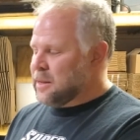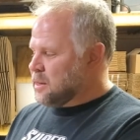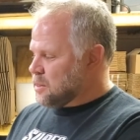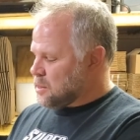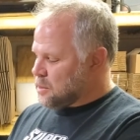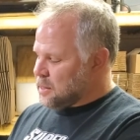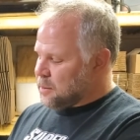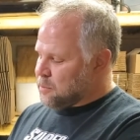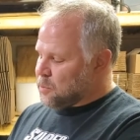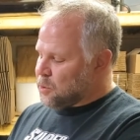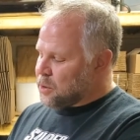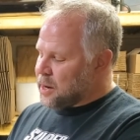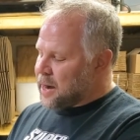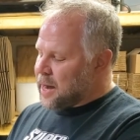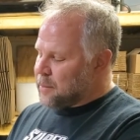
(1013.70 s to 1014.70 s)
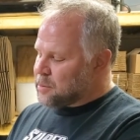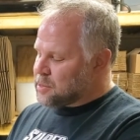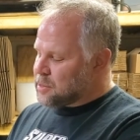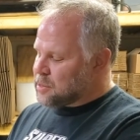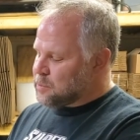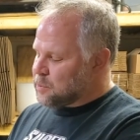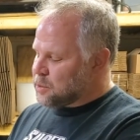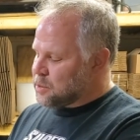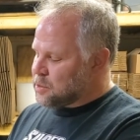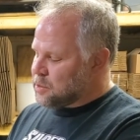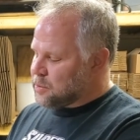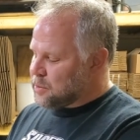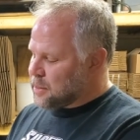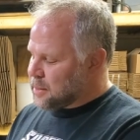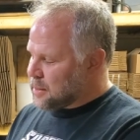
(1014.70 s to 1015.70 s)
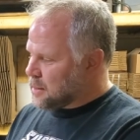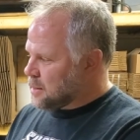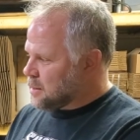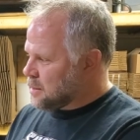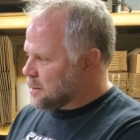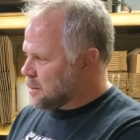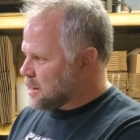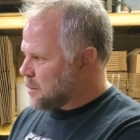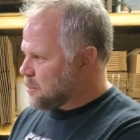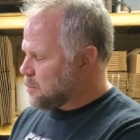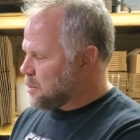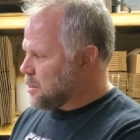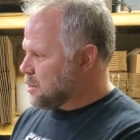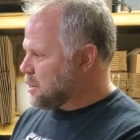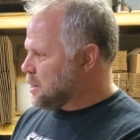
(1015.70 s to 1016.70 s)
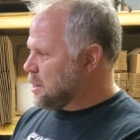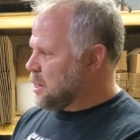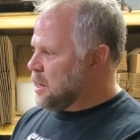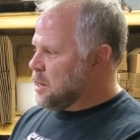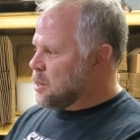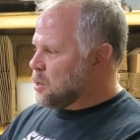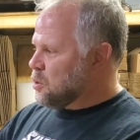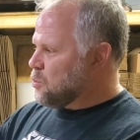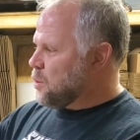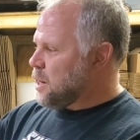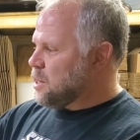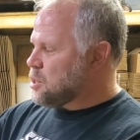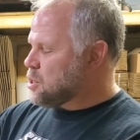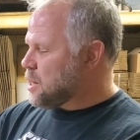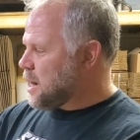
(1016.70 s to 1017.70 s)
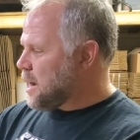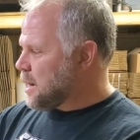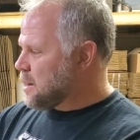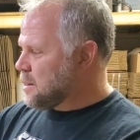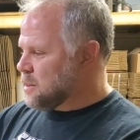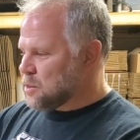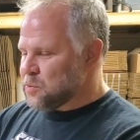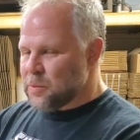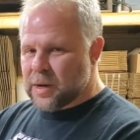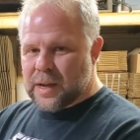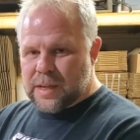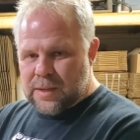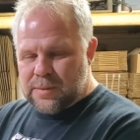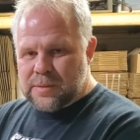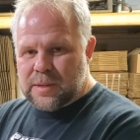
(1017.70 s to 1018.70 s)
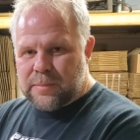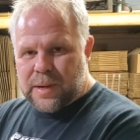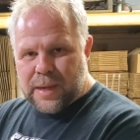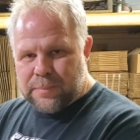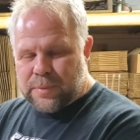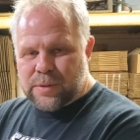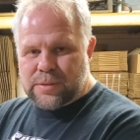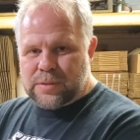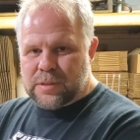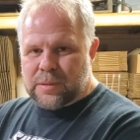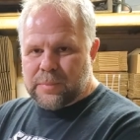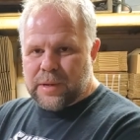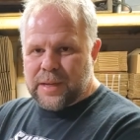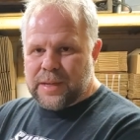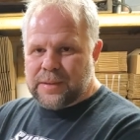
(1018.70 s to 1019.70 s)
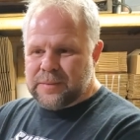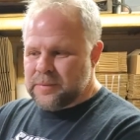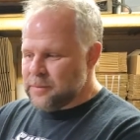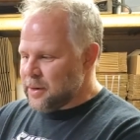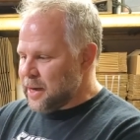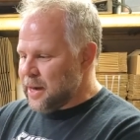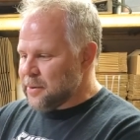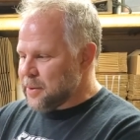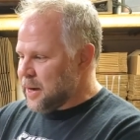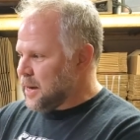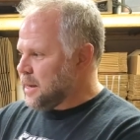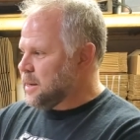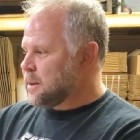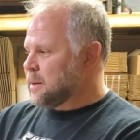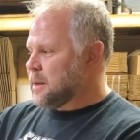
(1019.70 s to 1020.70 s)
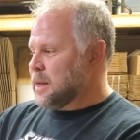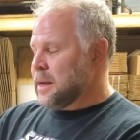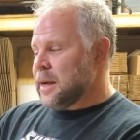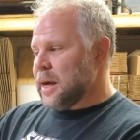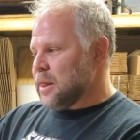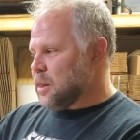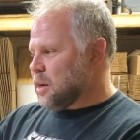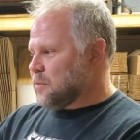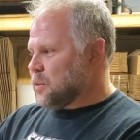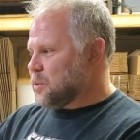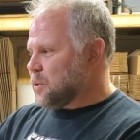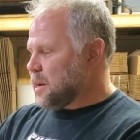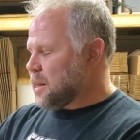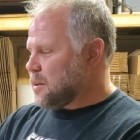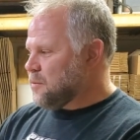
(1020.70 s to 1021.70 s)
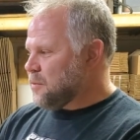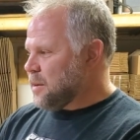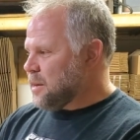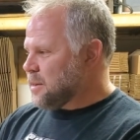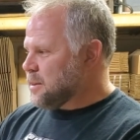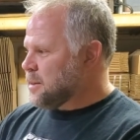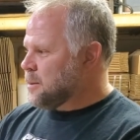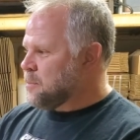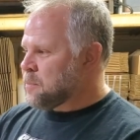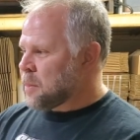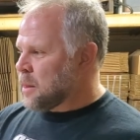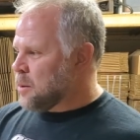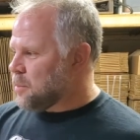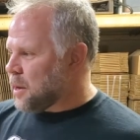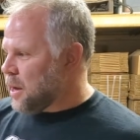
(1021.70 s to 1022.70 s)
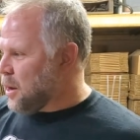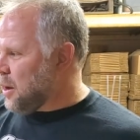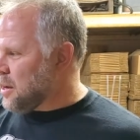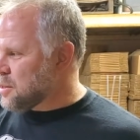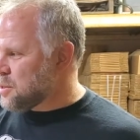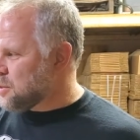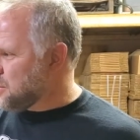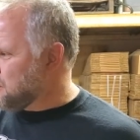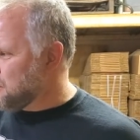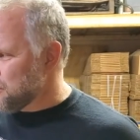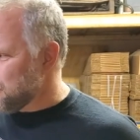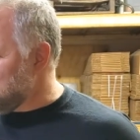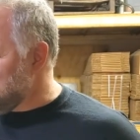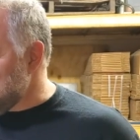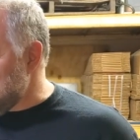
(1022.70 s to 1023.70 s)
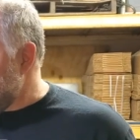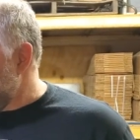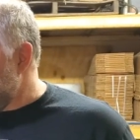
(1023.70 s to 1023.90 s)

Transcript: So you got more options, more tuning capability, great shock. It's what I use on my personal bike when I ride. I love the way they feel, but I also rode on